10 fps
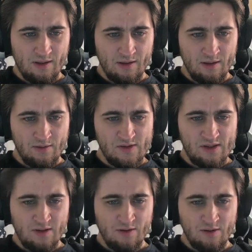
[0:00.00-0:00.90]

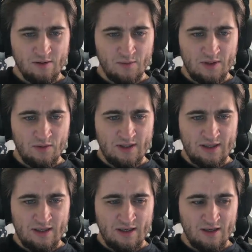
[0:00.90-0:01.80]
Losing gold when you
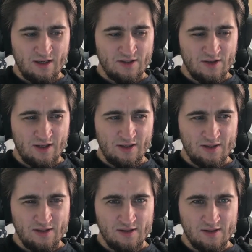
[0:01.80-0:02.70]
die, I tried
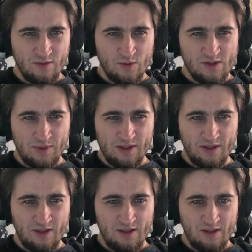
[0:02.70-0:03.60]
this. It was a bad
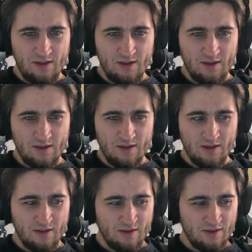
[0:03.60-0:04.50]
idea.
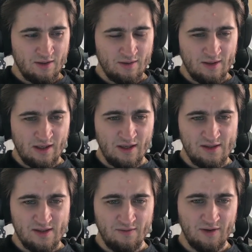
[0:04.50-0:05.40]

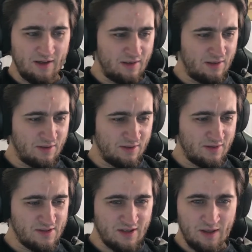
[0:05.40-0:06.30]
Again, something I
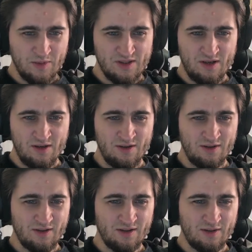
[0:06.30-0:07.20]
learned as a game
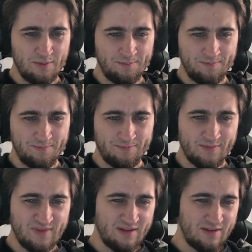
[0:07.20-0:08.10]
designer.
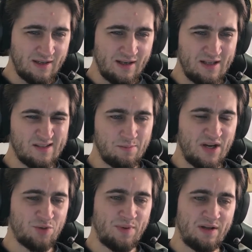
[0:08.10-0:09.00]
Like it's
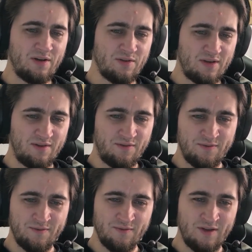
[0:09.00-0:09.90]
much better to
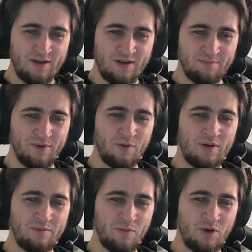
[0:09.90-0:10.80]
give the
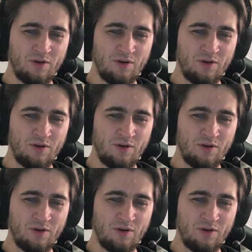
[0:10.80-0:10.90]
opponent more